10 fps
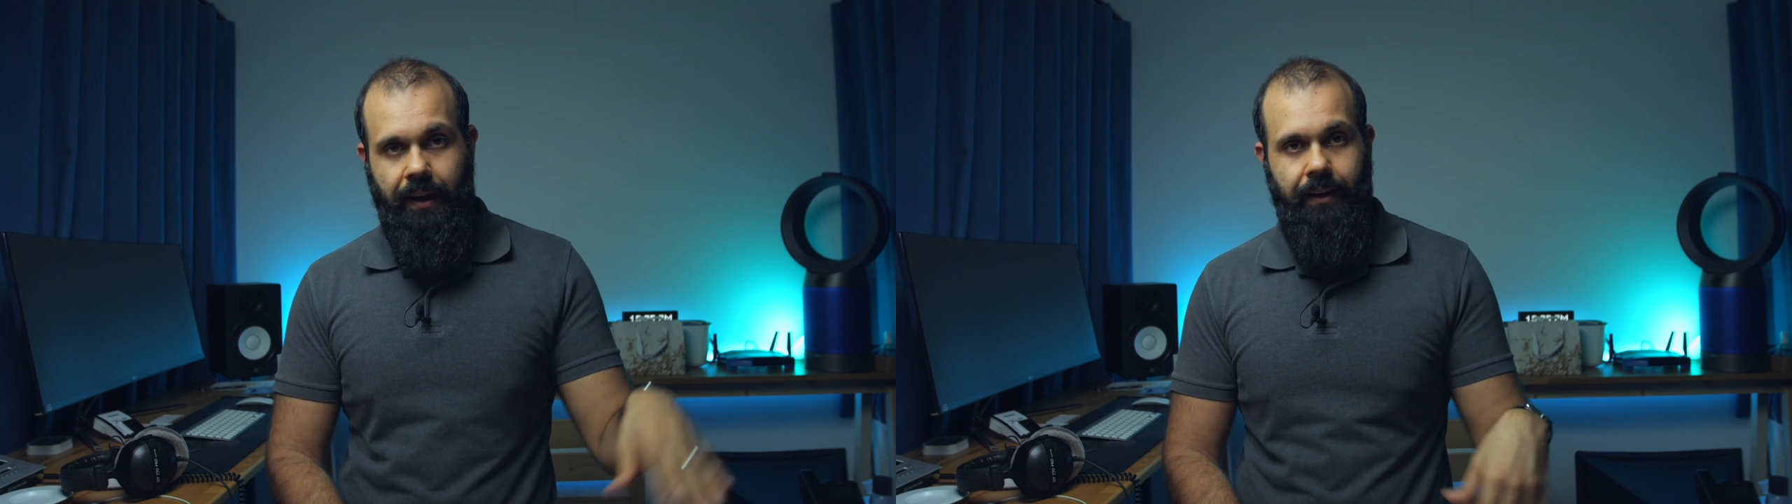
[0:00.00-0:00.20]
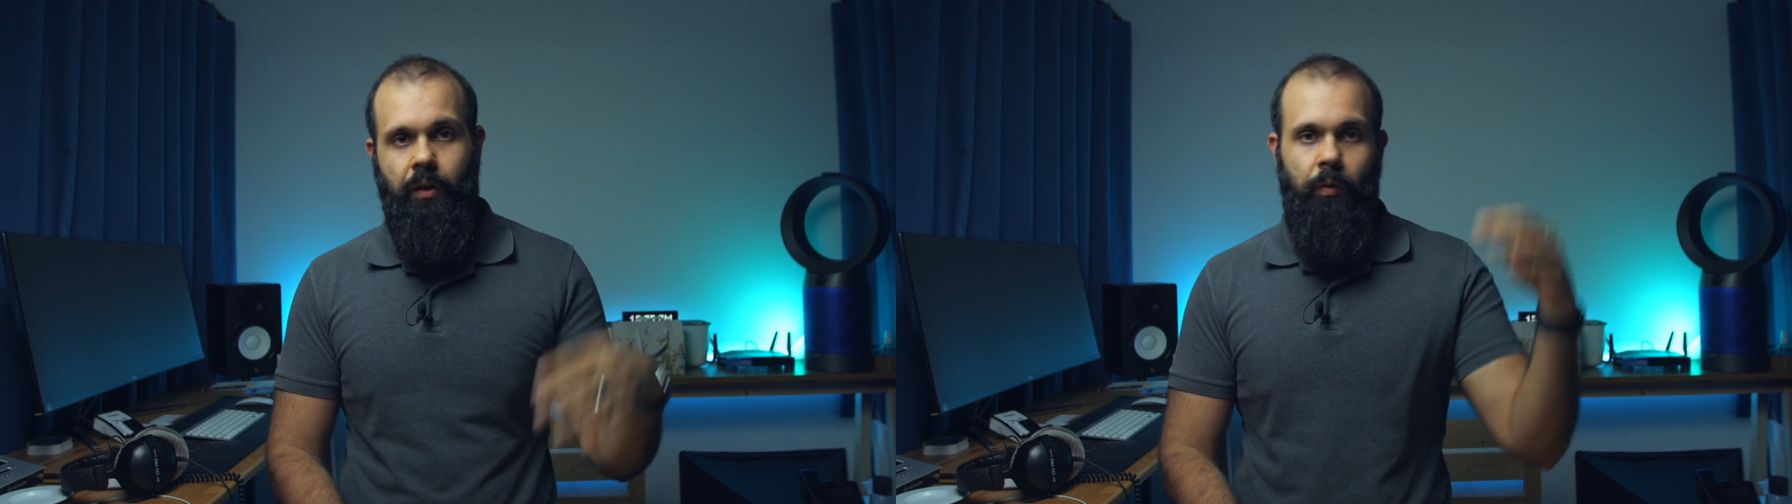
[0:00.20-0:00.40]

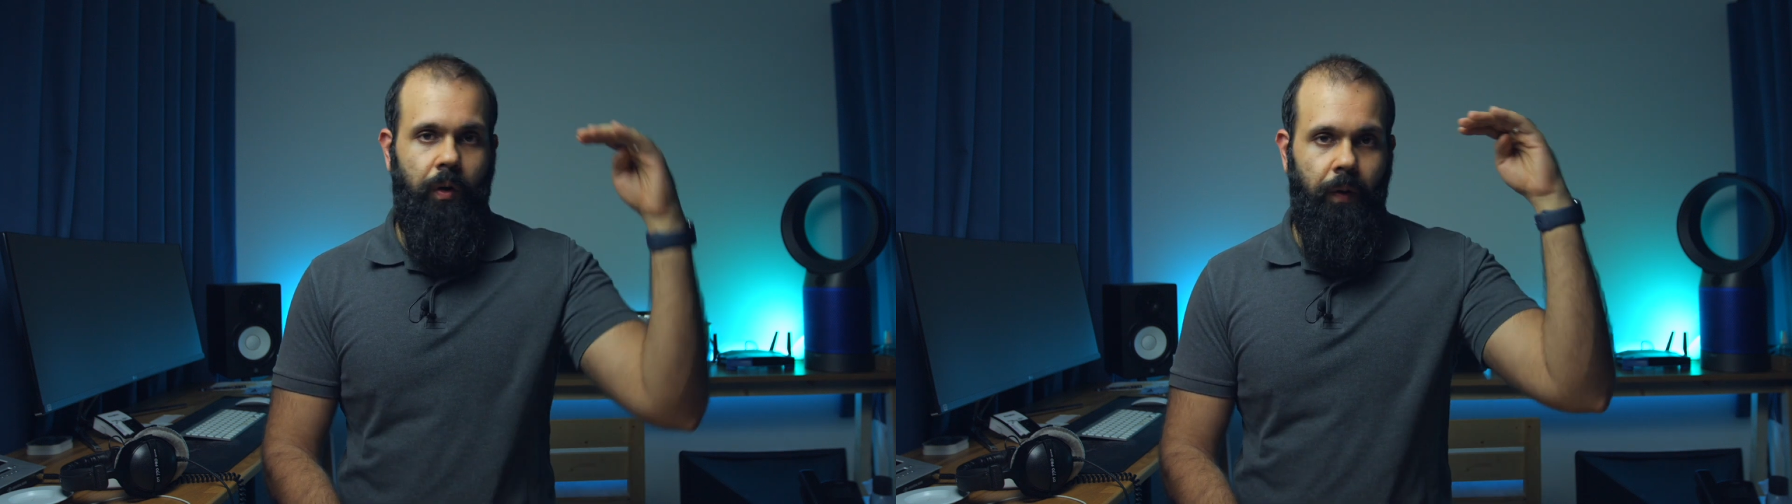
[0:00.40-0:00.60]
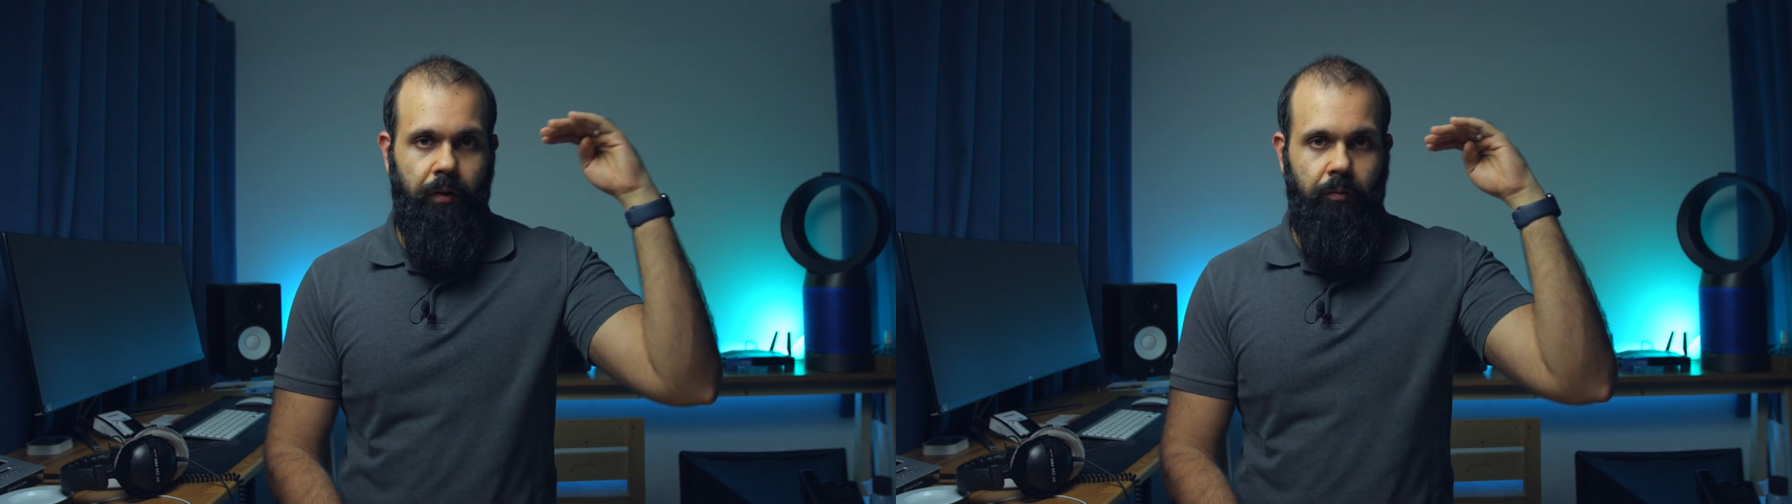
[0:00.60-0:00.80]
like, you know,
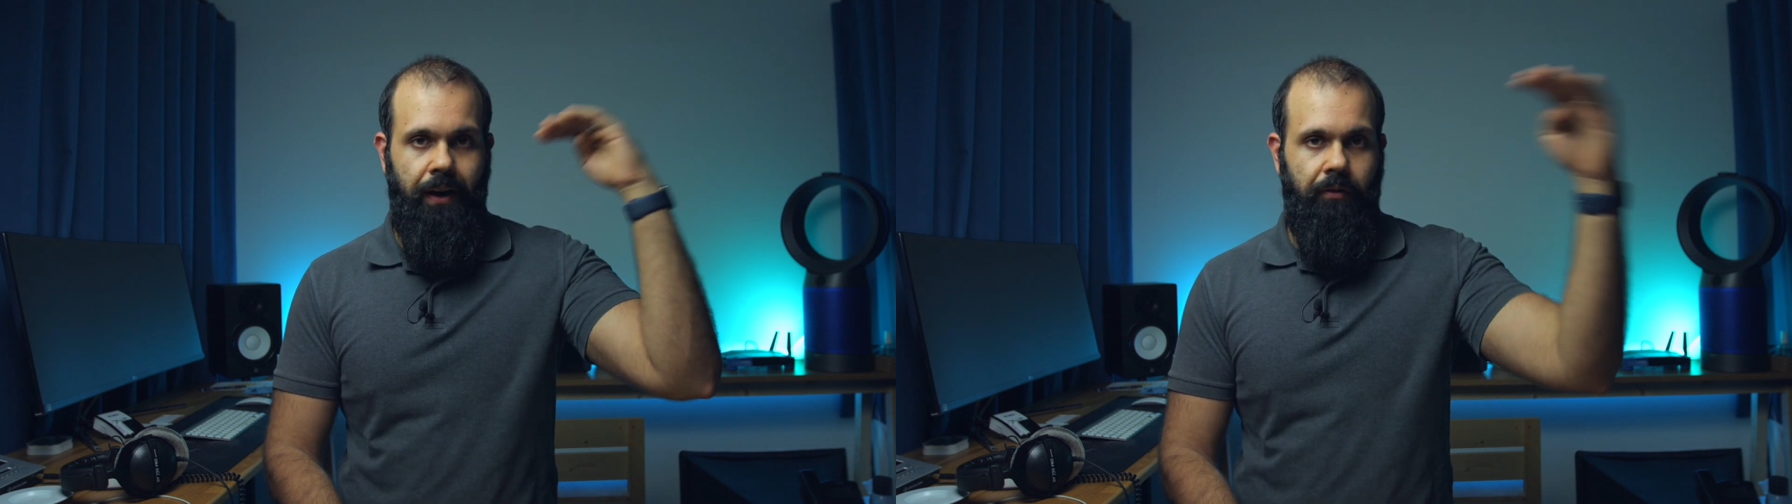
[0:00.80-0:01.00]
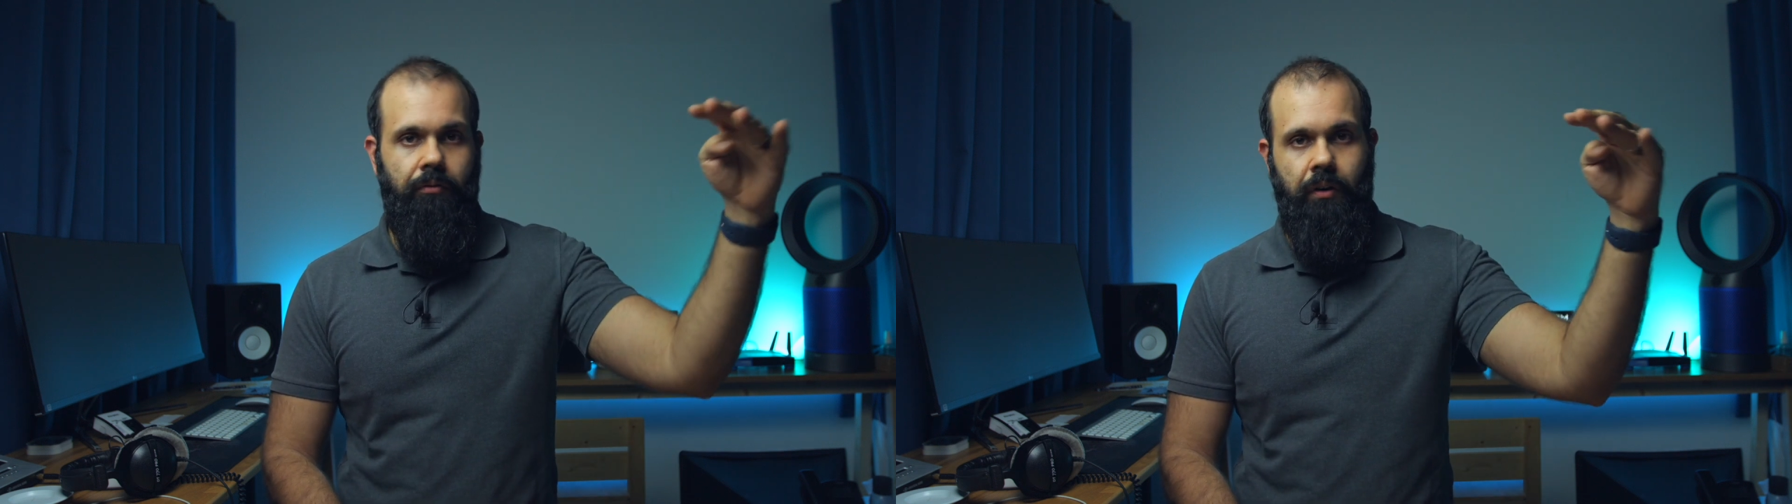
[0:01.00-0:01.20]
we're going to
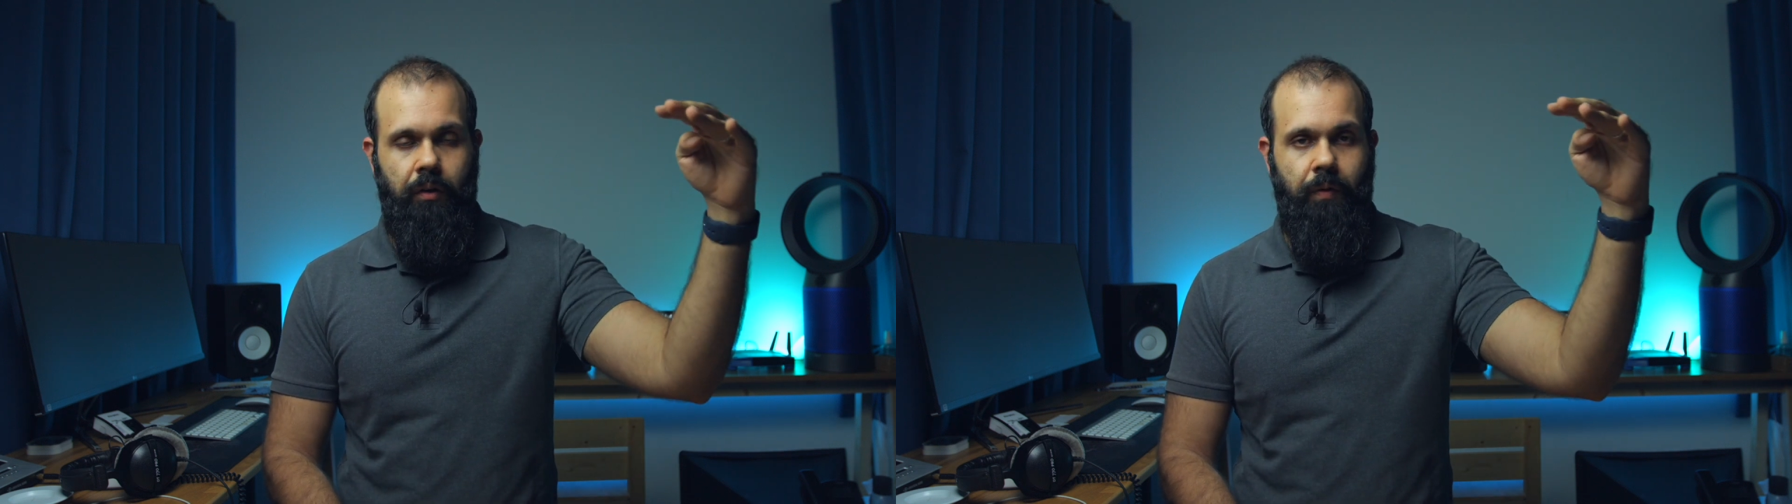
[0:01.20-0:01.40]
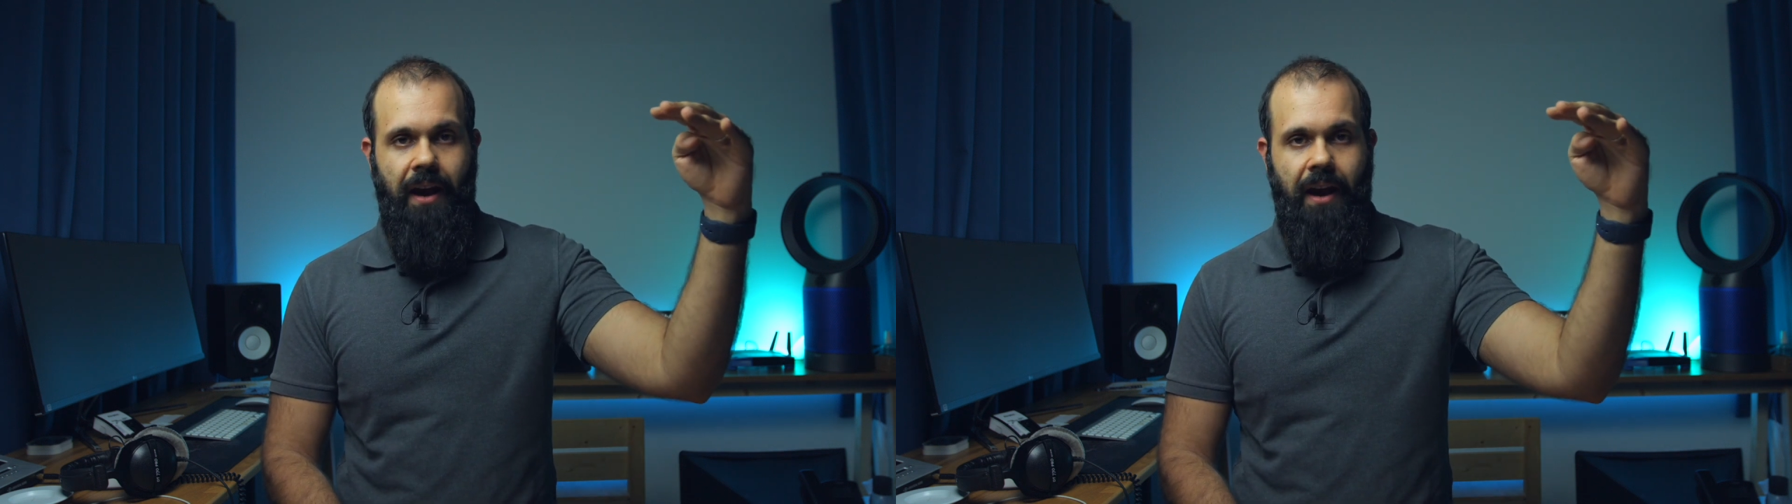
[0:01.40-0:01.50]
Re uh,